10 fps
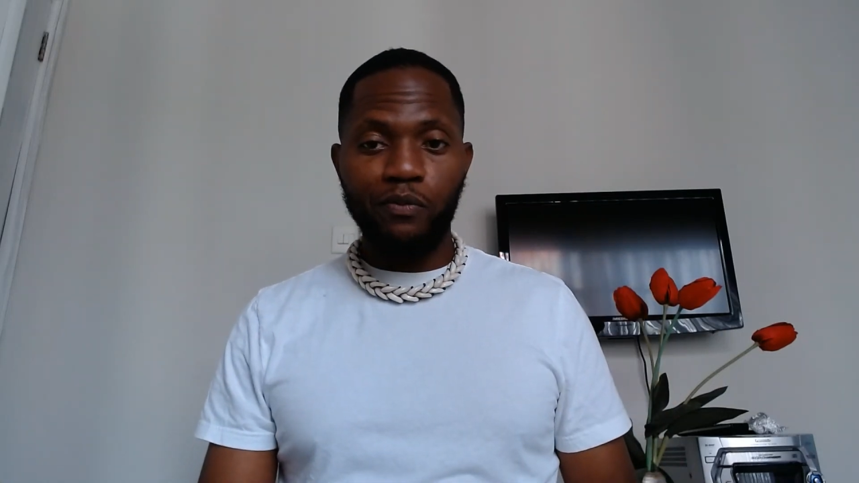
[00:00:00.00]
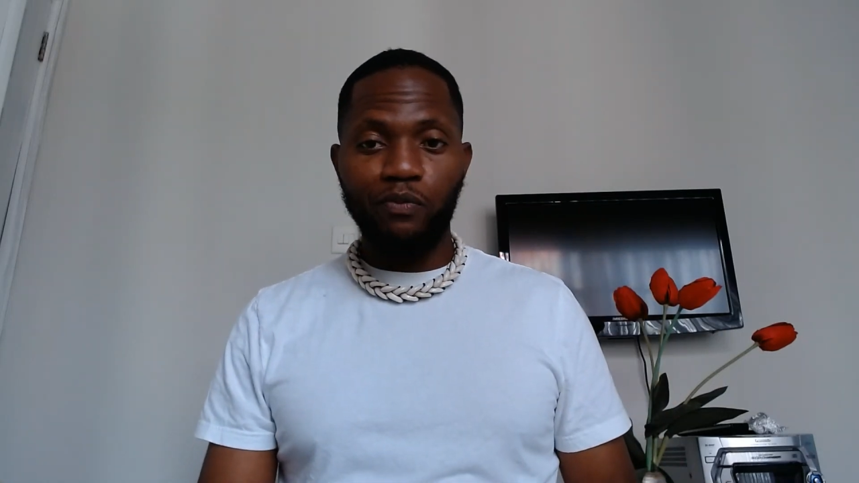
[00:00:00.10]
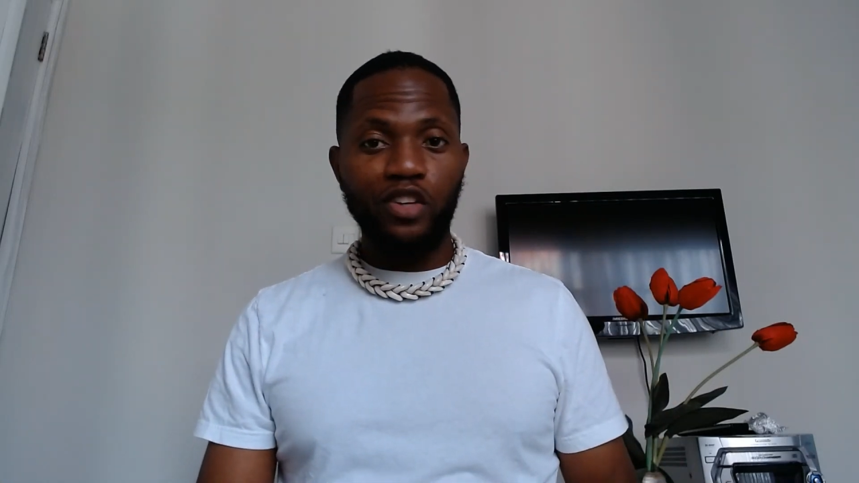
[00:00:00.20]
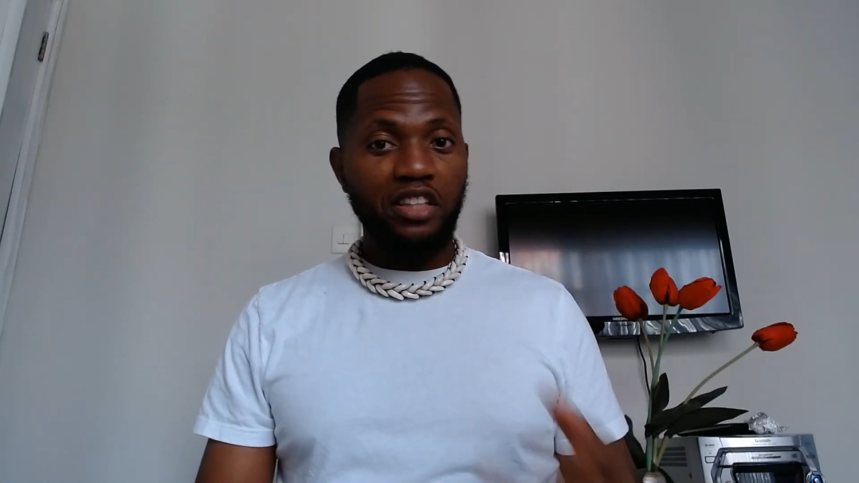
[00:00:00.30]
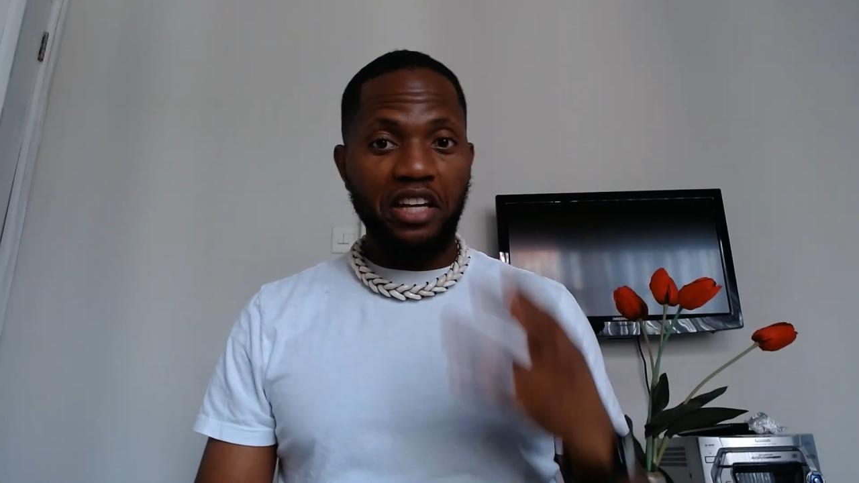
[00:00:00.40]

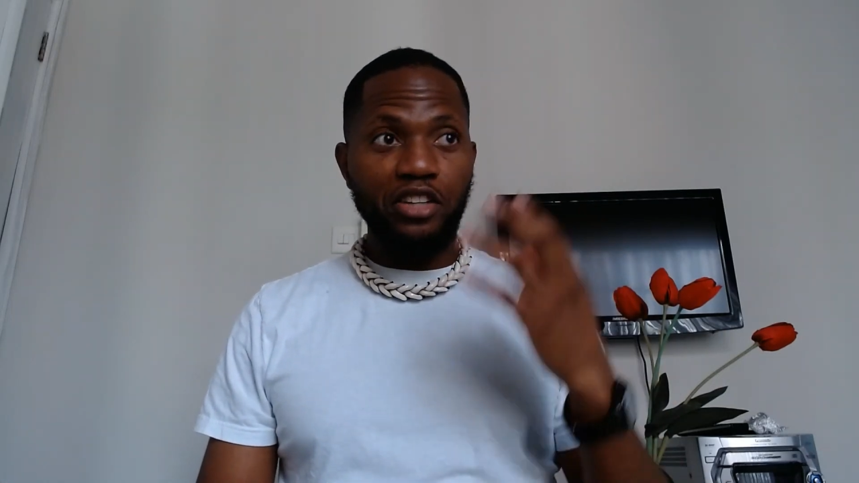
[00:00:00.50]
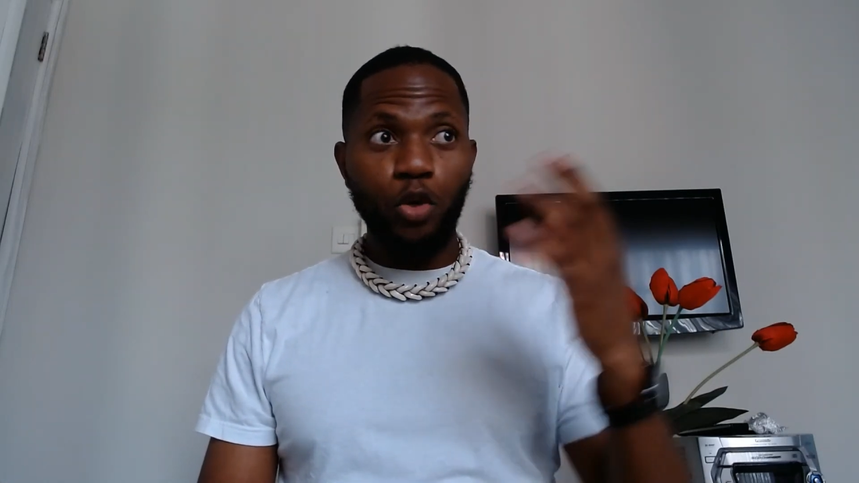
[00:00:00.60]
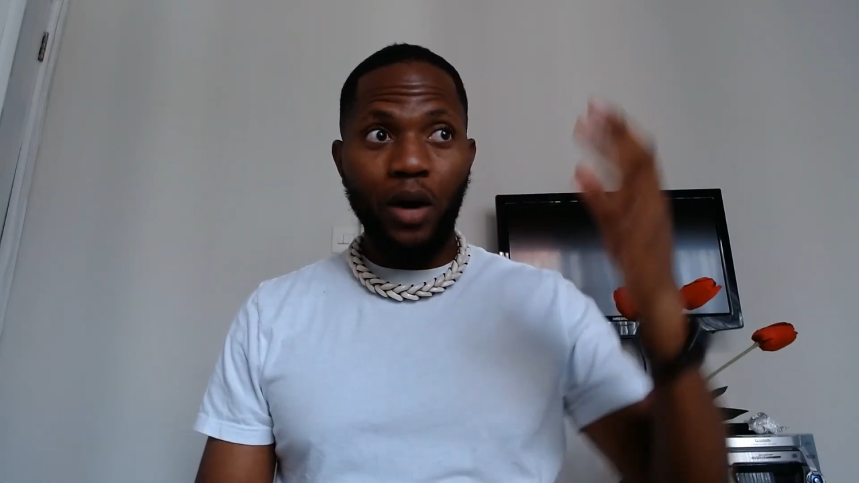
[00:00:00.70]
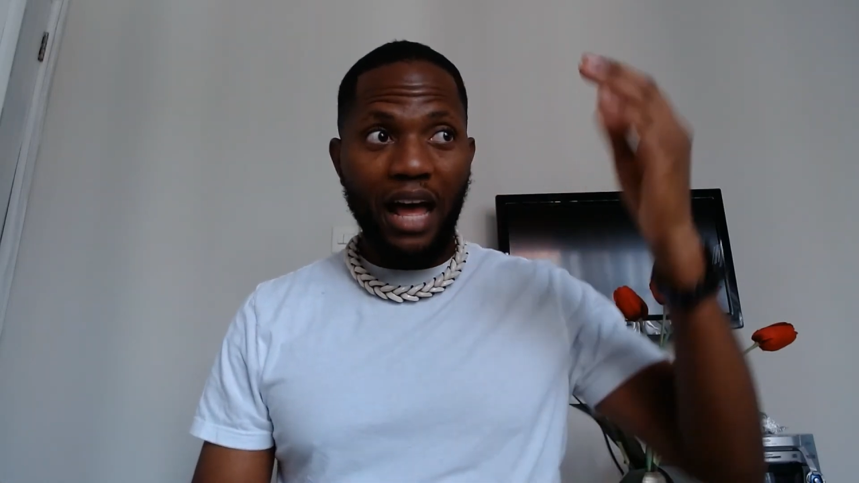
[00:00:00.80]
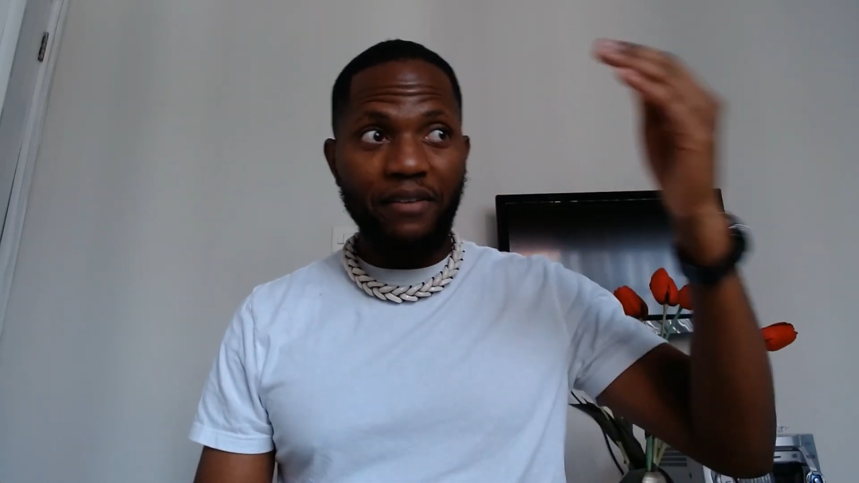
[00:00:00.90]
They don't
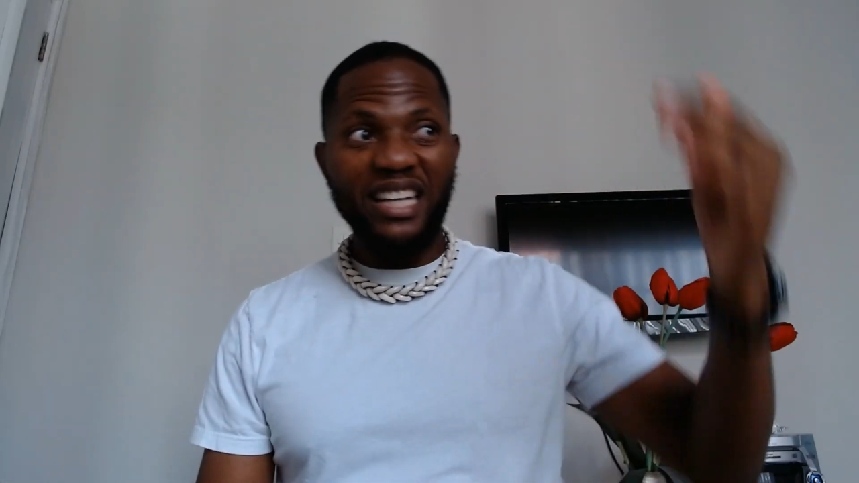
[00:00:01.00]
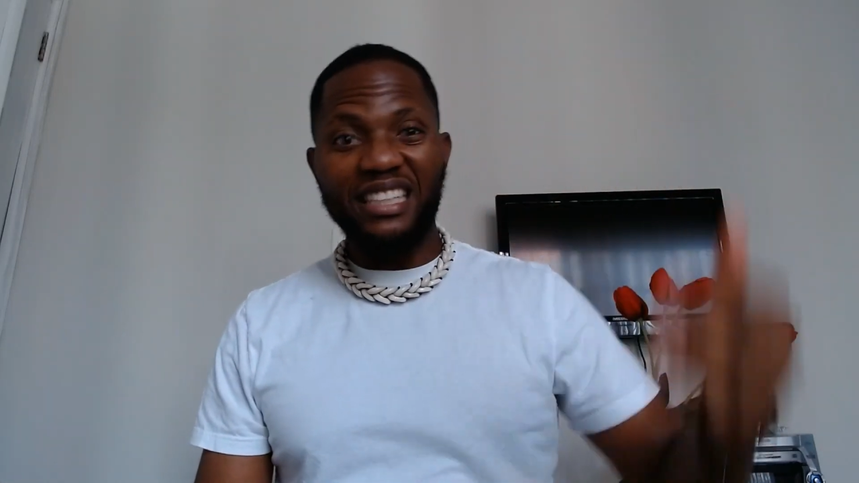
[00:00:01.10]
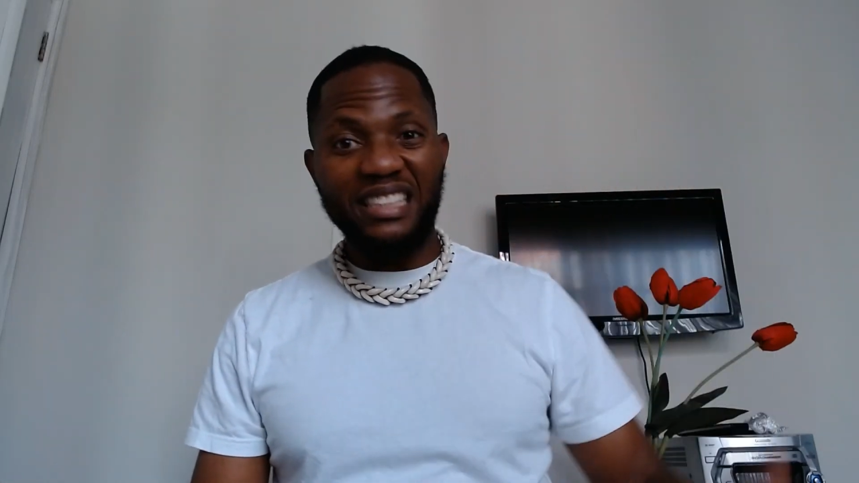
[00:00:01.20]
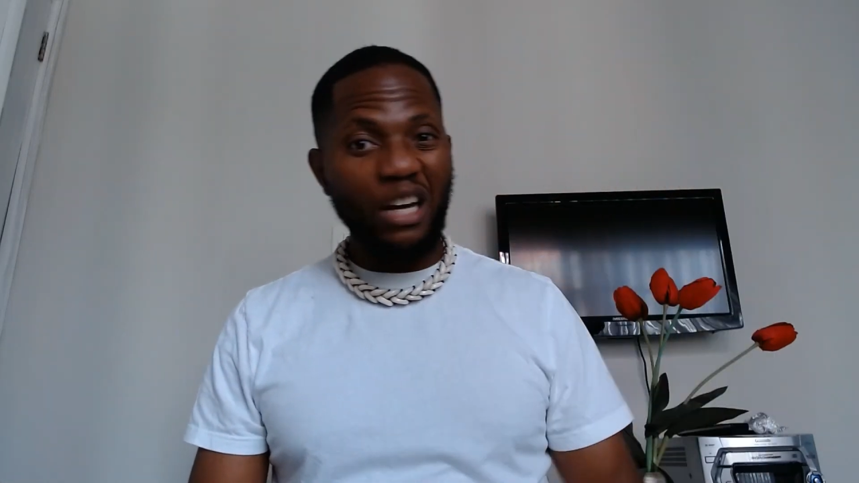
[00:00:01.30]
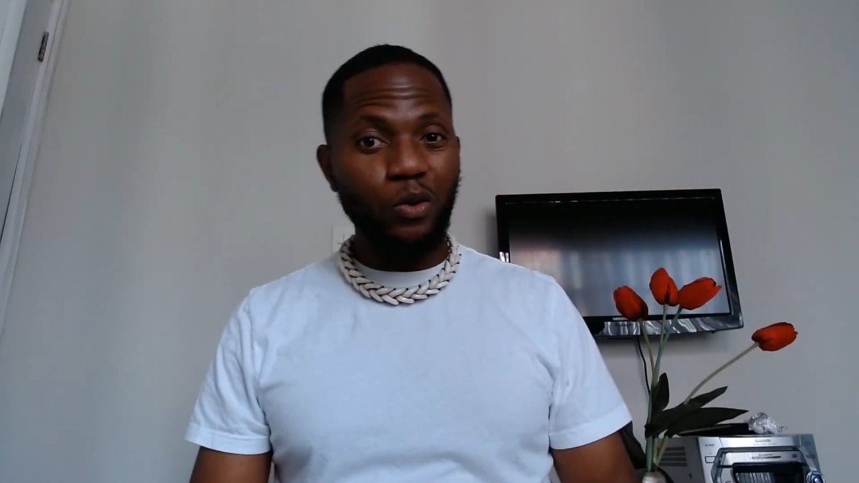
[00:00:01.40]
have any tail
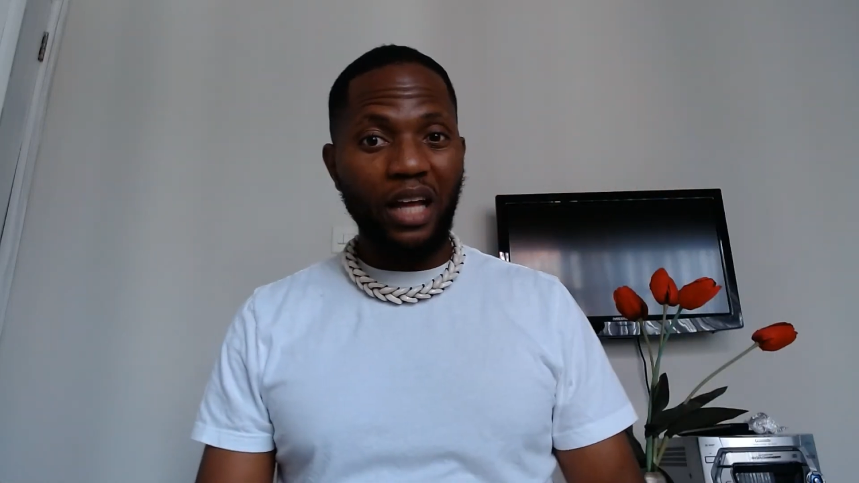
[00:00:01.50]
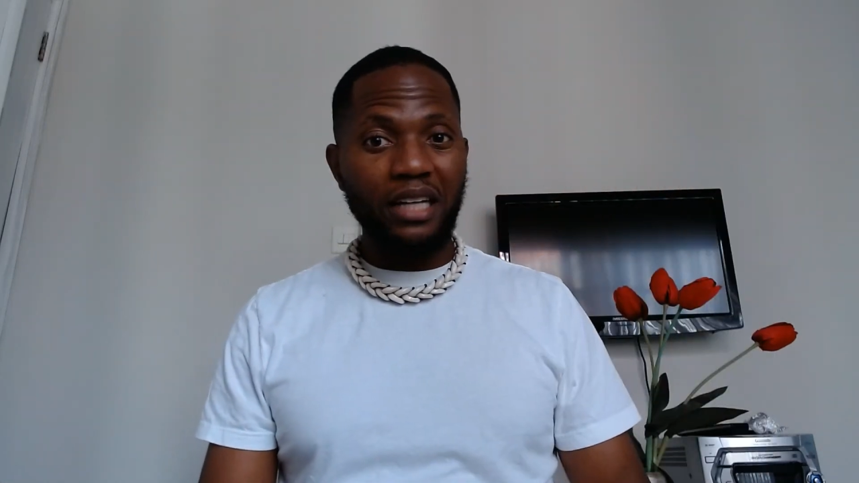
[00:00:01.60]
lights.